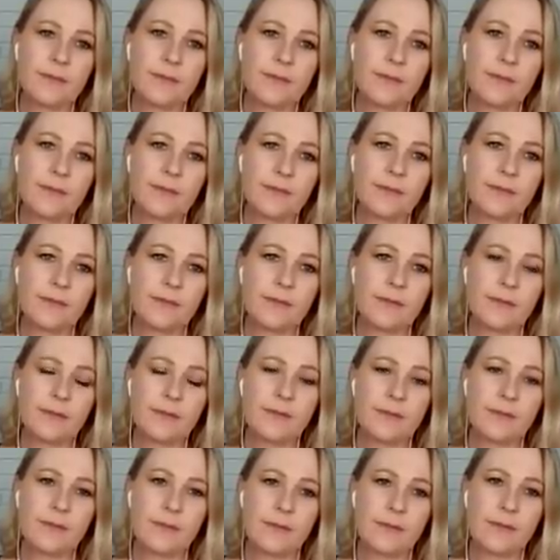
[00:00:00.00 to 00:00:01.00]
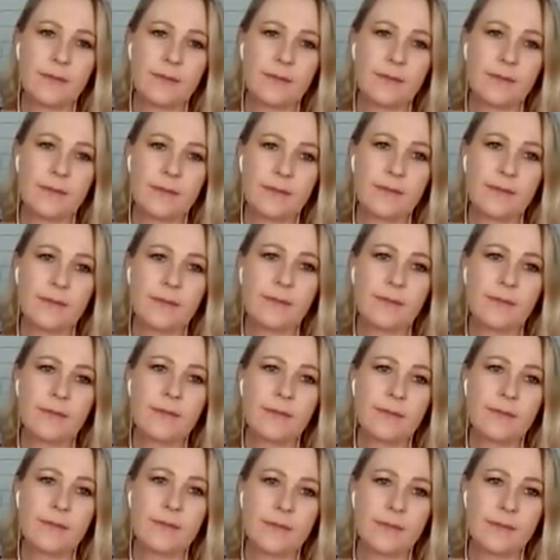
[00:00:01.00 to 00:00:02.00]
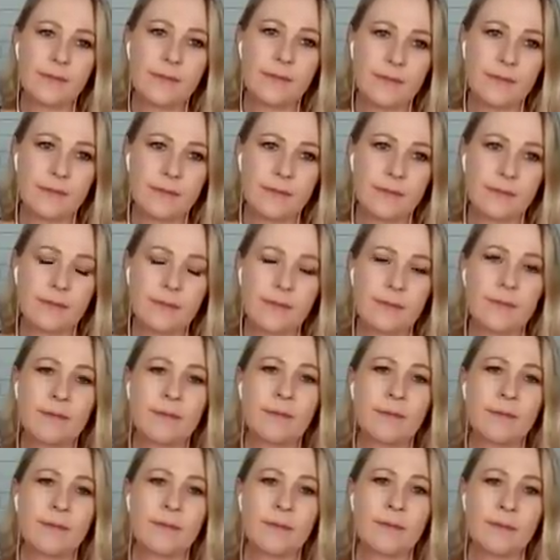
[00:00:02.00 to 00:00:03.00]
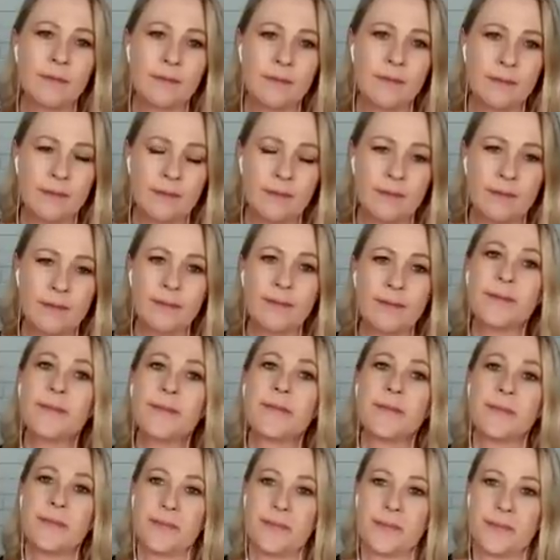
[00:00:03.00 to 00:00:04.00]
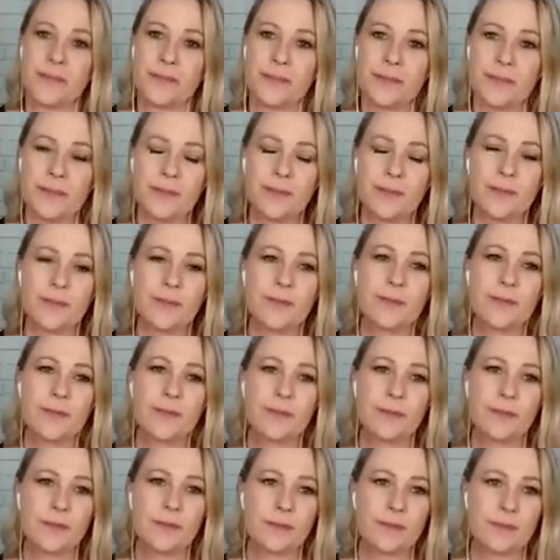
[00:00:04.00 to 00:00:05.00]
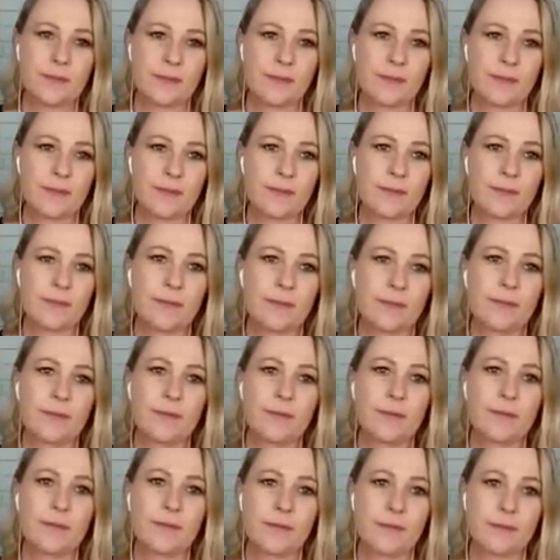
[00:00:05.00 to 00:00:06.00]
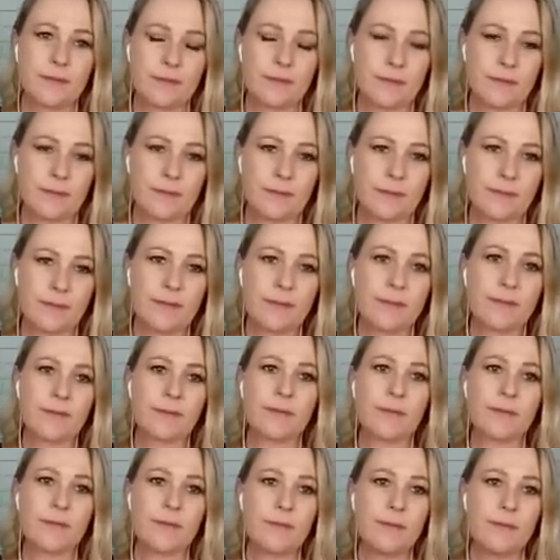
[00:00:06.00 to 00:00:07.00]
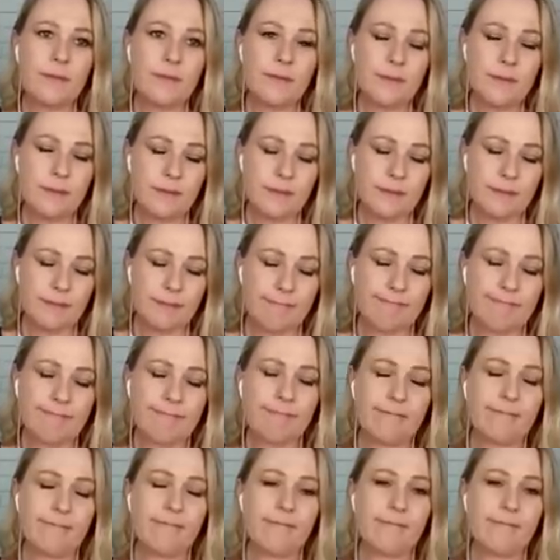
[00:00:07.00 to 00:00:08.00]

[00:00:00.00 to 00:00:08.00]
[no speech]